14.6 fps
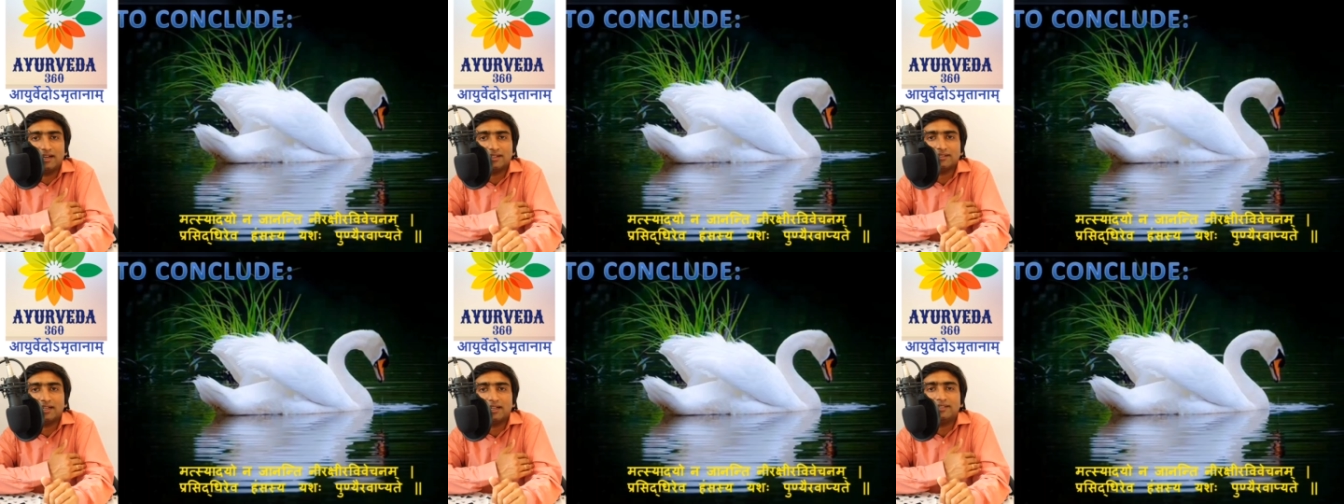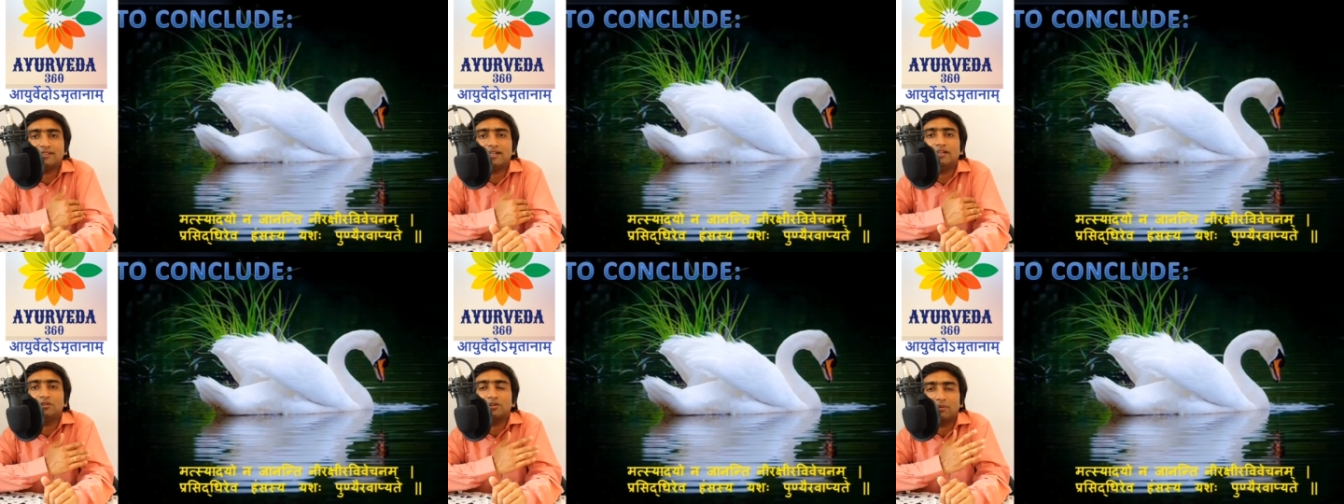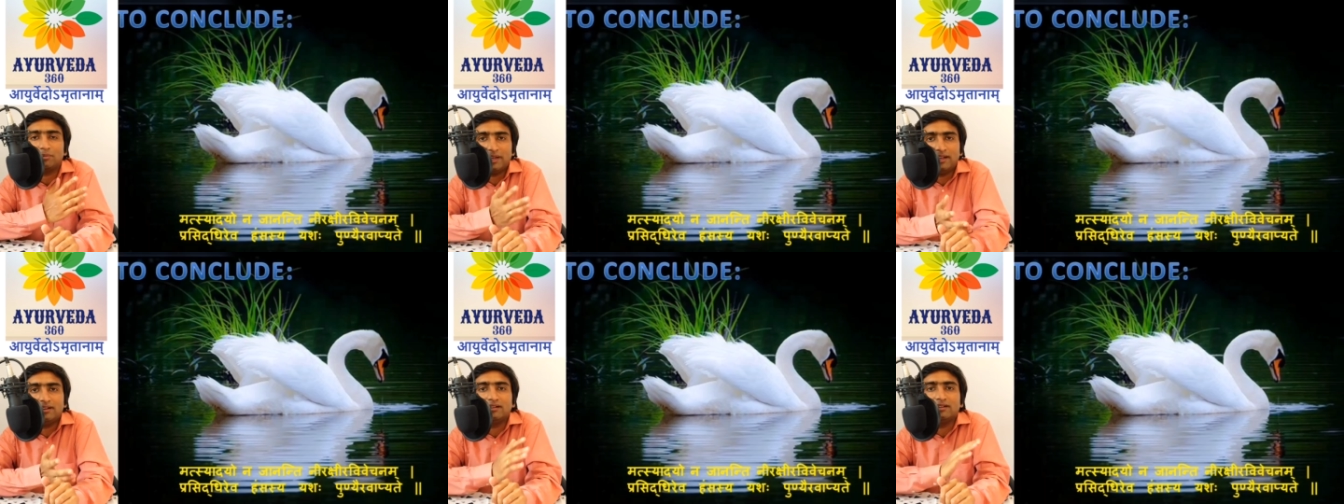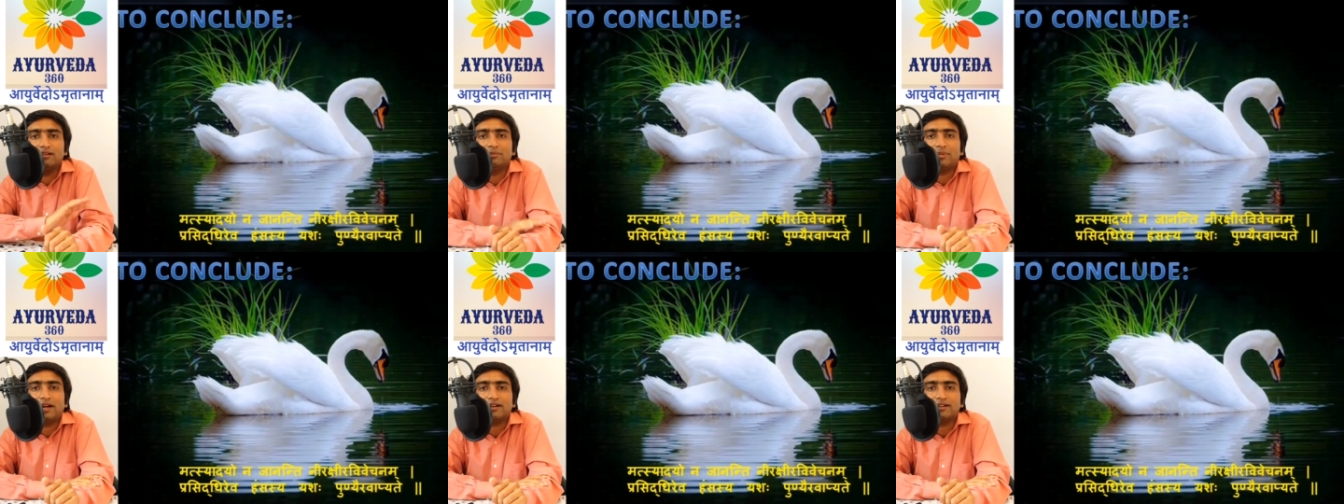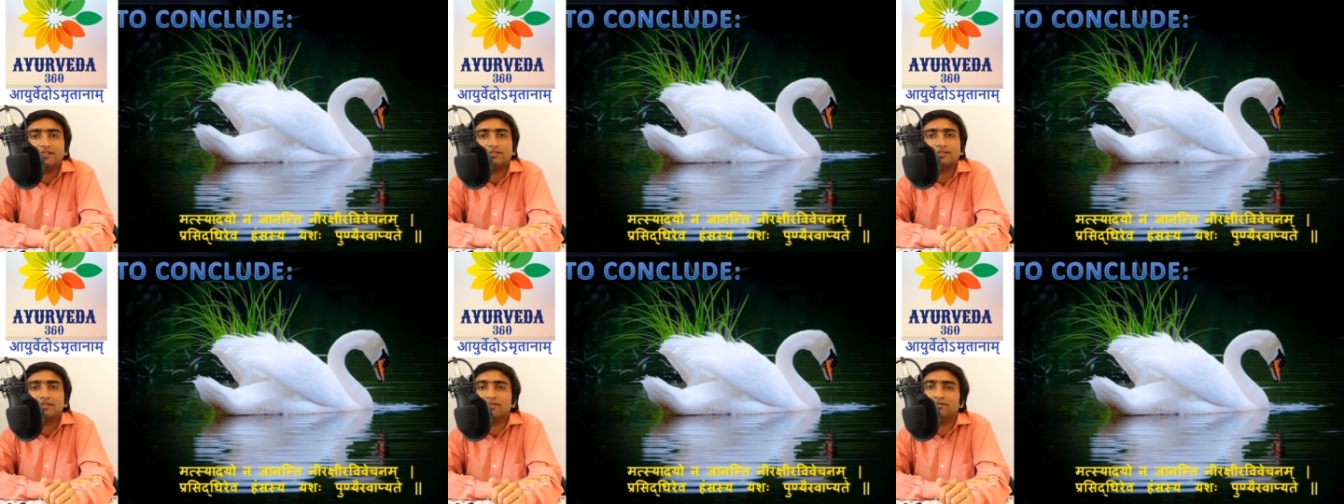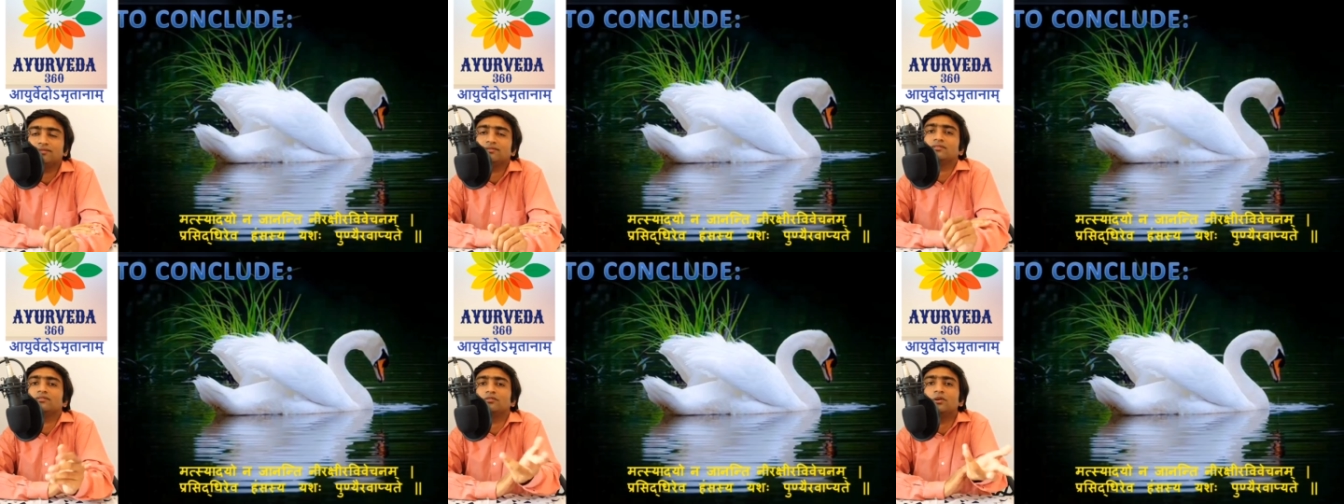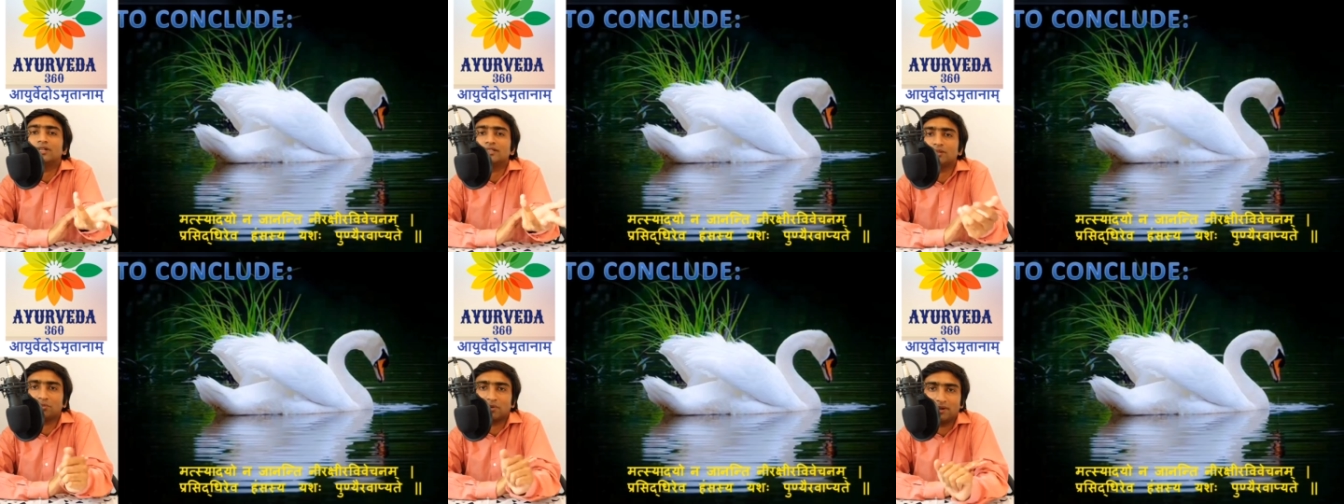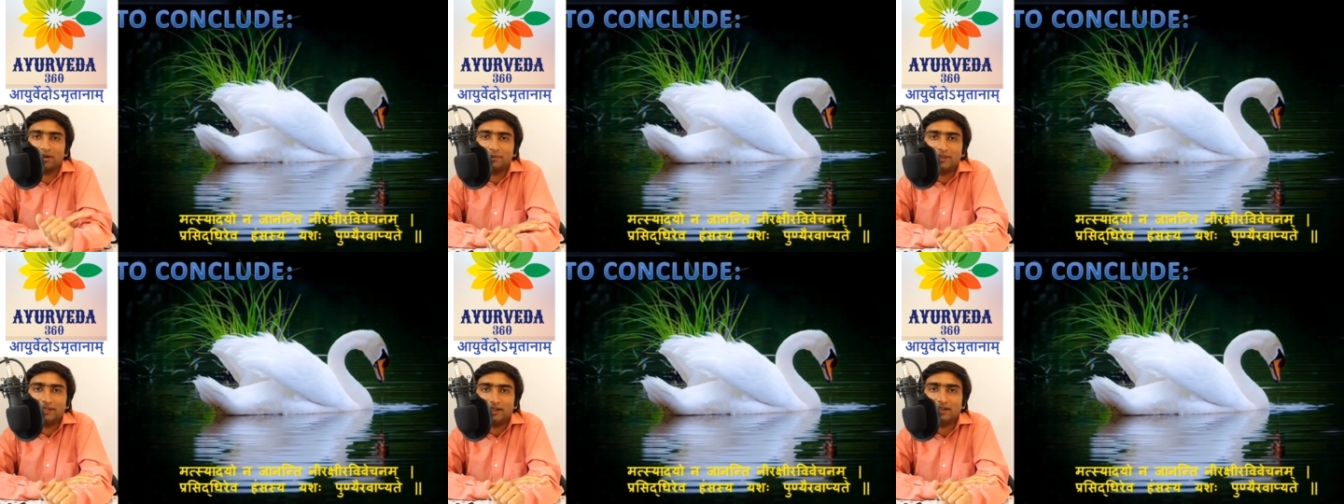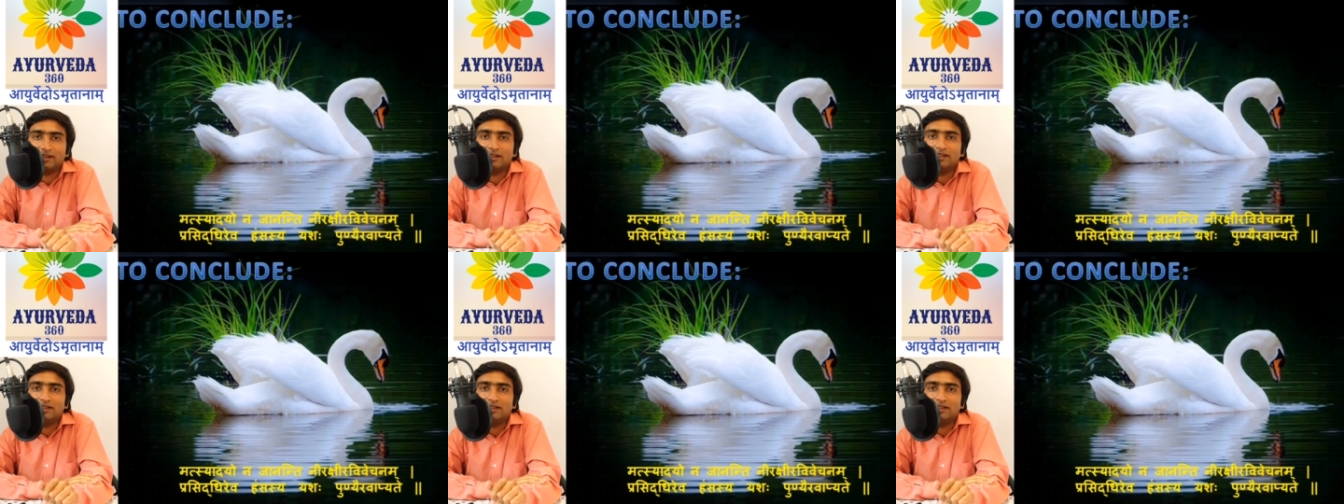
our science and to apply in uh, practice, what is the problem in that?